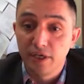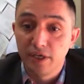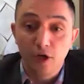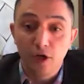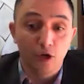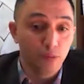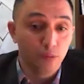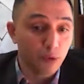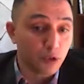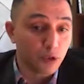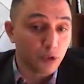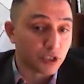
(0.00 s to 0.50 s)

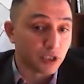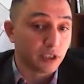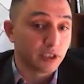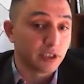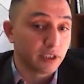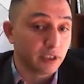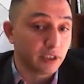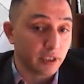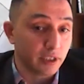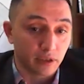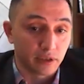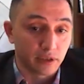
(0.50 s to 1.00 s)
almost
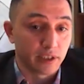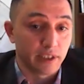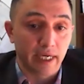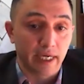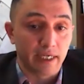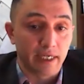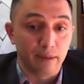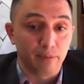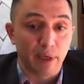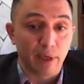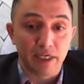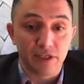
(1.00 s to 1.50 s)
on
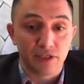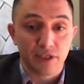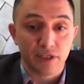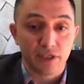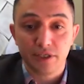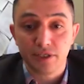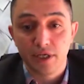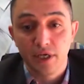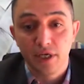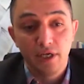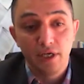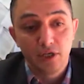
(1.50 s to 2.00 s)
daily basis.
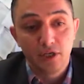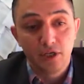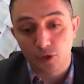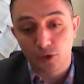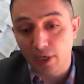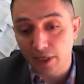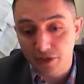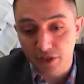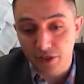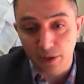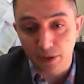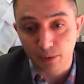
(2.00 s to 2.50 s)
So
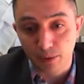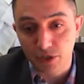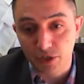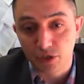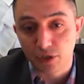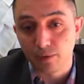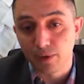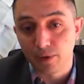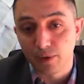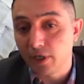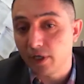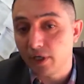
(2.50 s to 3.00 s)
I see what's
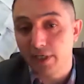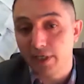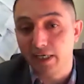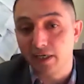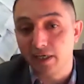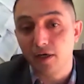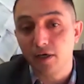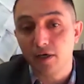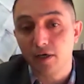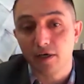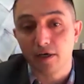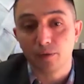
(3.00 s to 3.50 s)
going on in
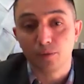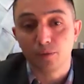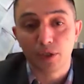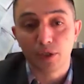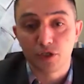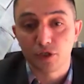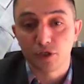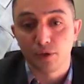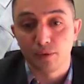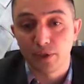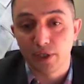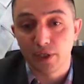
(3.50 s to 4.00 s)
R,
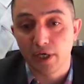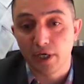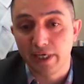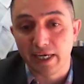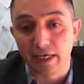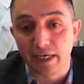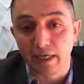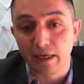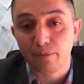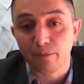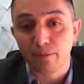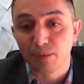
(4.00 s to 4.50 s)
what's going on
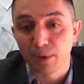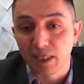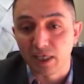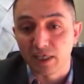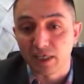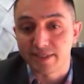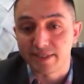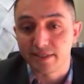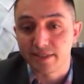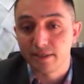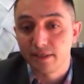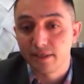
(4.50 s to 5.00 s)
in M+,
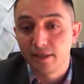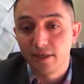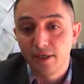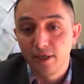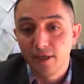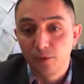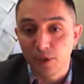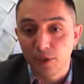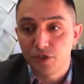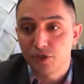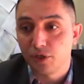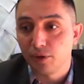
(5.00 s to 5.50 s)

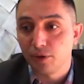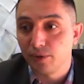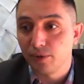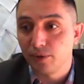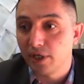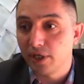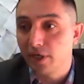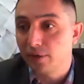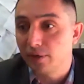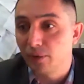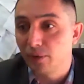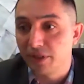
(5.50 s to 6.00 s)
what's going
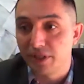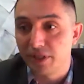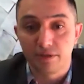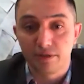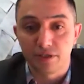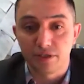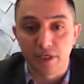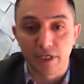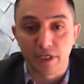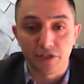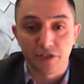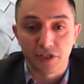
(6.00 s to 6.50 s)
on with
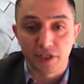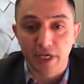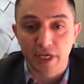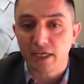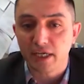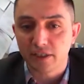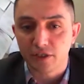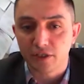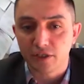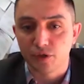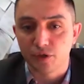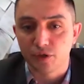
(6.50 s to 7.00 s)
the
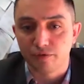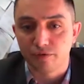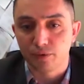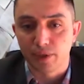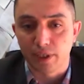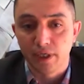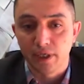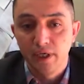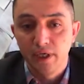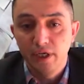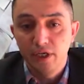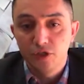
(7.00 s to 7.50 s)
Stata
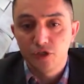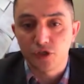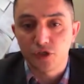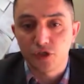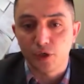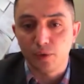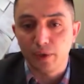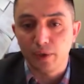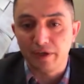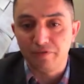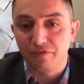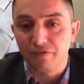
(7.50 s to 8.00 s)
software.
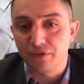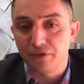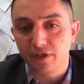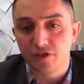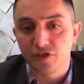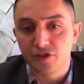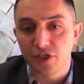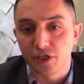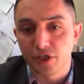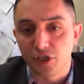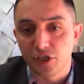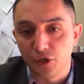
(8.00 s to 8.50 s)
So if there
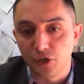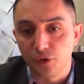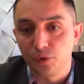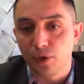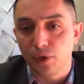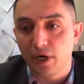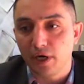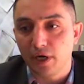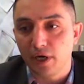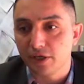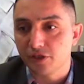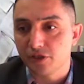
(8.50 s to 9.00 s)
is a new
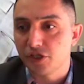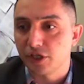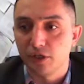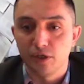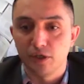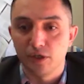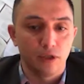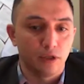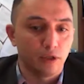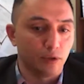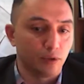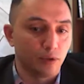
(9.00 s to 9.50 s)

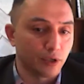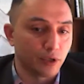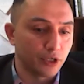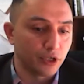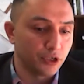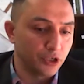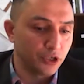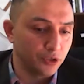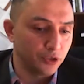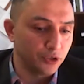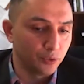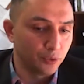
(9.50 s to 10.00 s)
article or a
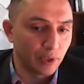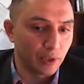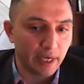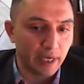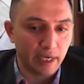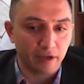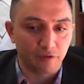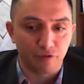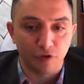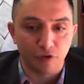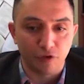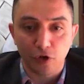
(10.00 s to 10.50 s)
new
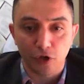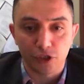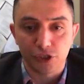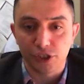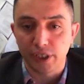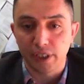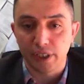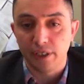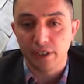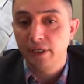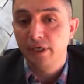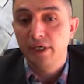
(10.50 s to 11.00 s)

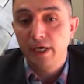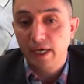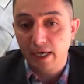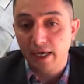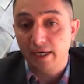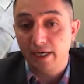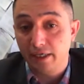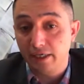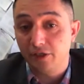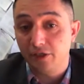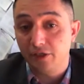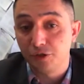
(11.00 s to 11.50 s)
version,
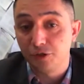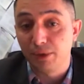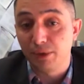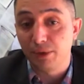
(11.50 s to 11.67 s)
I need to